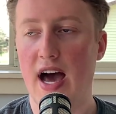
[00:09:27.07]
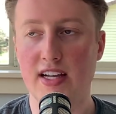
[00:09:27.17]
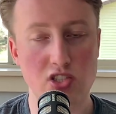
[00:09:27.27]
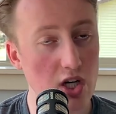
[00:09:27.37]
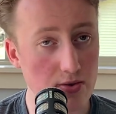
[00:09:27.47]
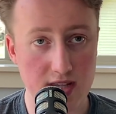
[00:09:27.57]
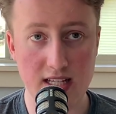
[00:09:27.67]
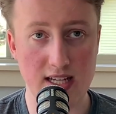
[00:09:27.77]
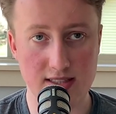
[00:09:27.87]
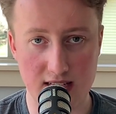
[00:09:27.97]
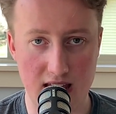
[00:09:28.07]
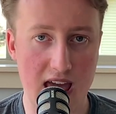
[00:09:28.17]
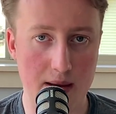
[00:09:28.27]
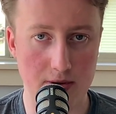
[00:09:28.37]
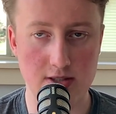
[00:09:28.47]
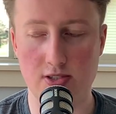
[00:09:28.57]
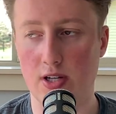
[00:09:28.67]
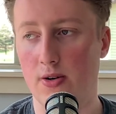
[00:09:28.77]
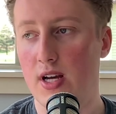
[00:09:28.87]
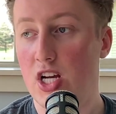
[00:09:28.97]
I don't think that's going to happen.
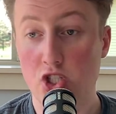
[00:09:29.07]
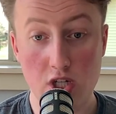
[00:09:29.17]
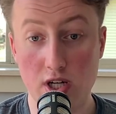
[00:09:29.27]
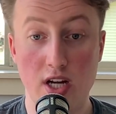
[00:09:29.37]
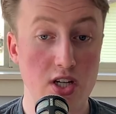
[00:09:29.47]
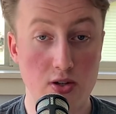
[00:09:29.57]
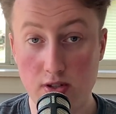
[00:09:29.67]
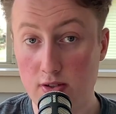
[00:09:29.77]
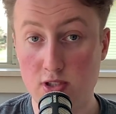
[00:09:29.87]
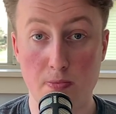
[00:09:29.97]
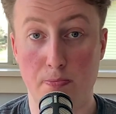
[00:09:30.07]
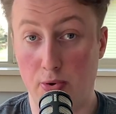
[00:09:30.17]
So, sure, Gutekunst